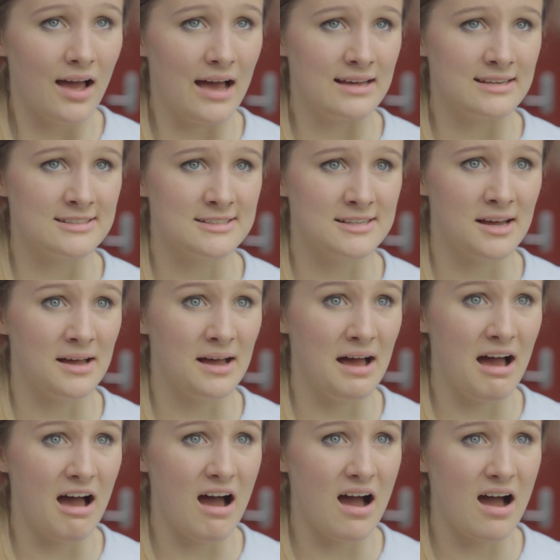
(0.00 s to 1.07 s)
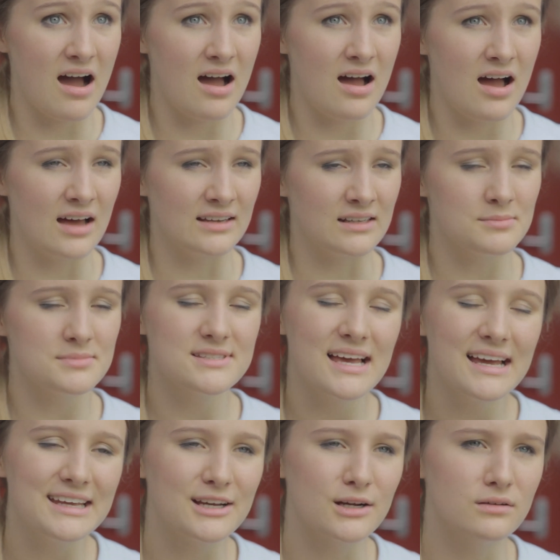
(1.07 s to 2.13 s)
And I'm
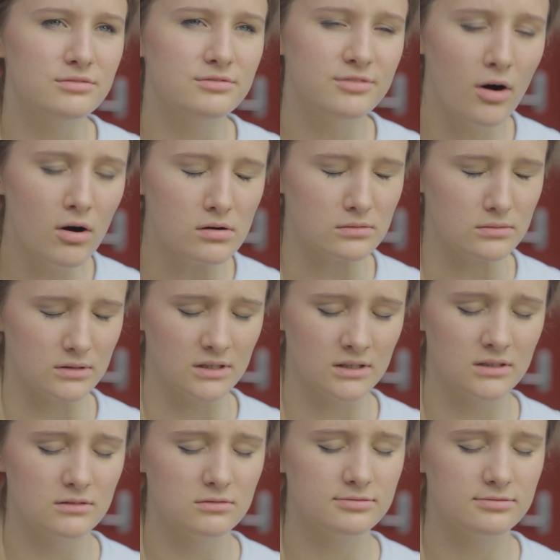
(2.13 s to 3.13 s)
saying phone.